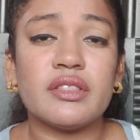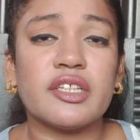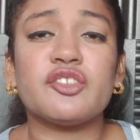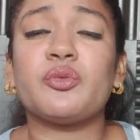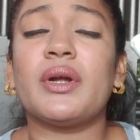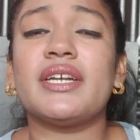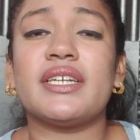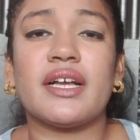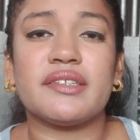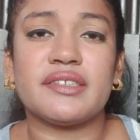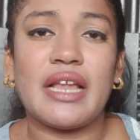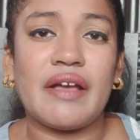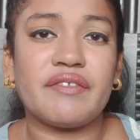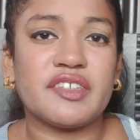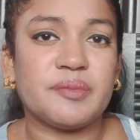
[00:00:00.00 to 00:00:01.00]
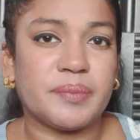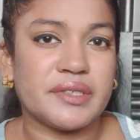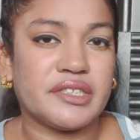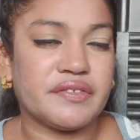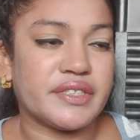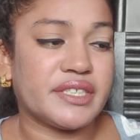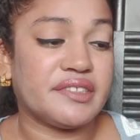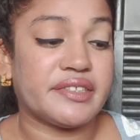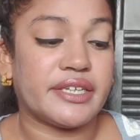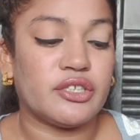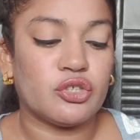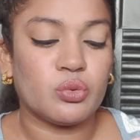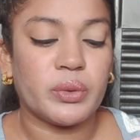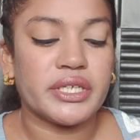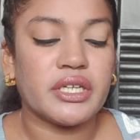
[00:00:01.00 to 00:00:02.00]
this one doesn't have a specific
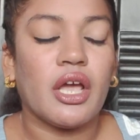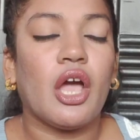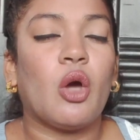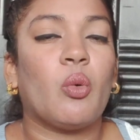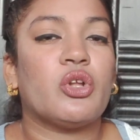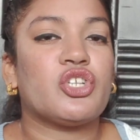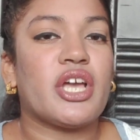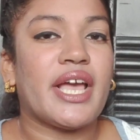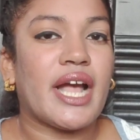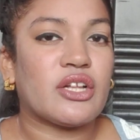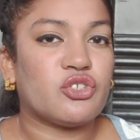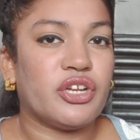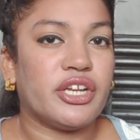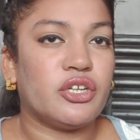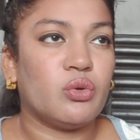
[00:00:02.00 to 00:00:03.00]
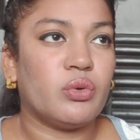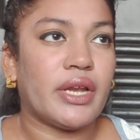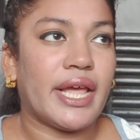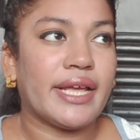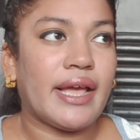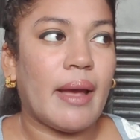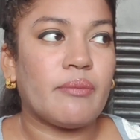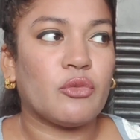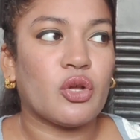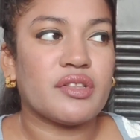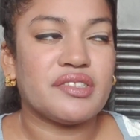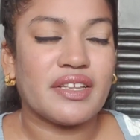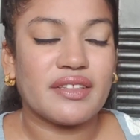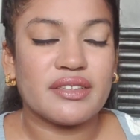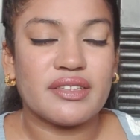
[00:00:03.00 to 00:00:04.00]
scent to it which i actually do like i'm
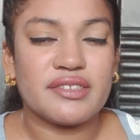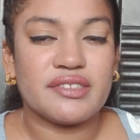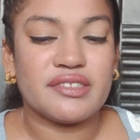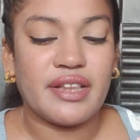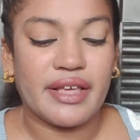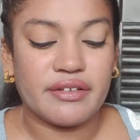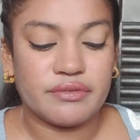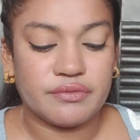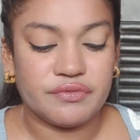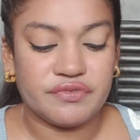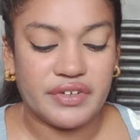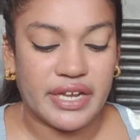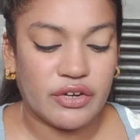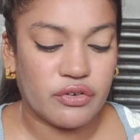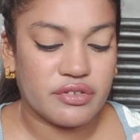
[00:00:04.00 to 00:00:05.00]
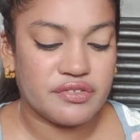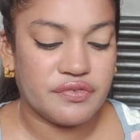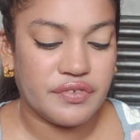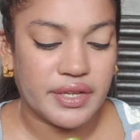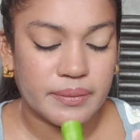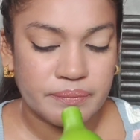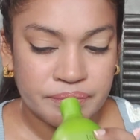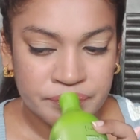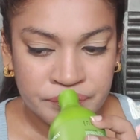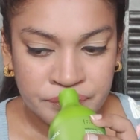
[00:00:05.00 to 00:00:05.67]
not saying that this is like fragrance free